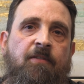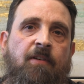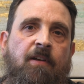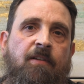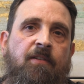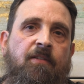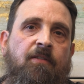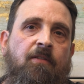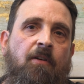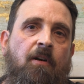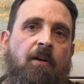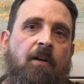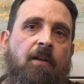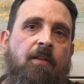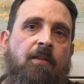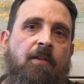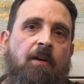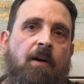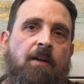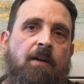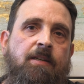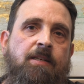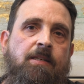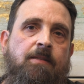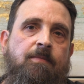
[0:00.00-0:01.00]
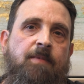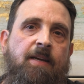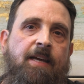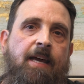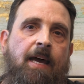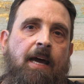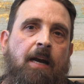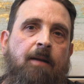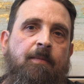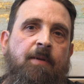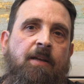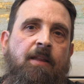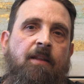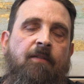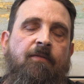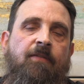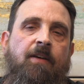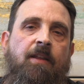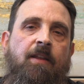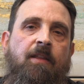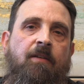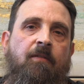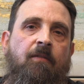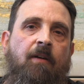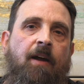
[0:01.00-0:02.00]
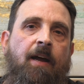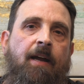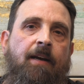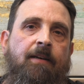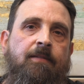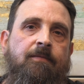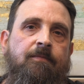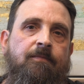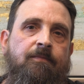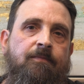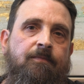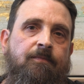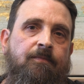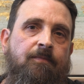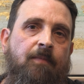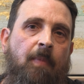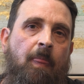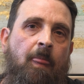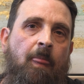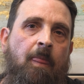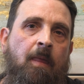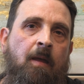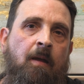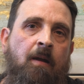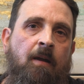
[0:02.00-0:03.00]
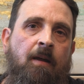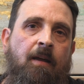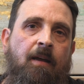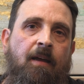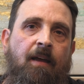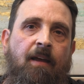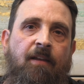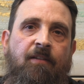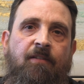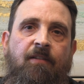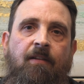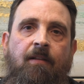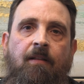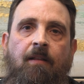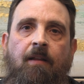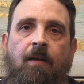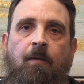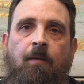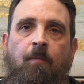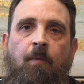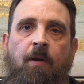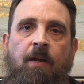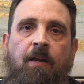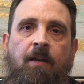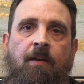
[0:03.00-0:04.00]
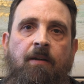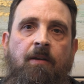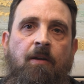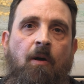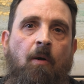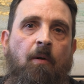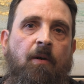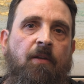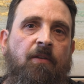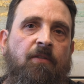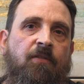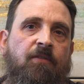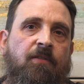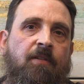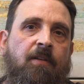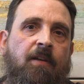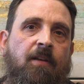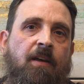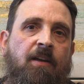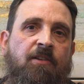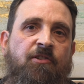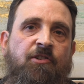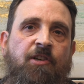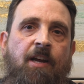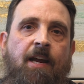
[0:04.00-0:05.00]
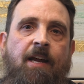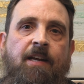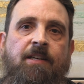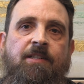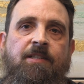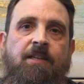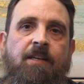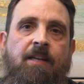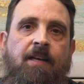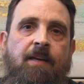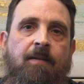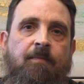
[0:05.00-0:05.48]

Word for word: son started the Autism Academy in the 5th grade. Instantly, we noticed a change in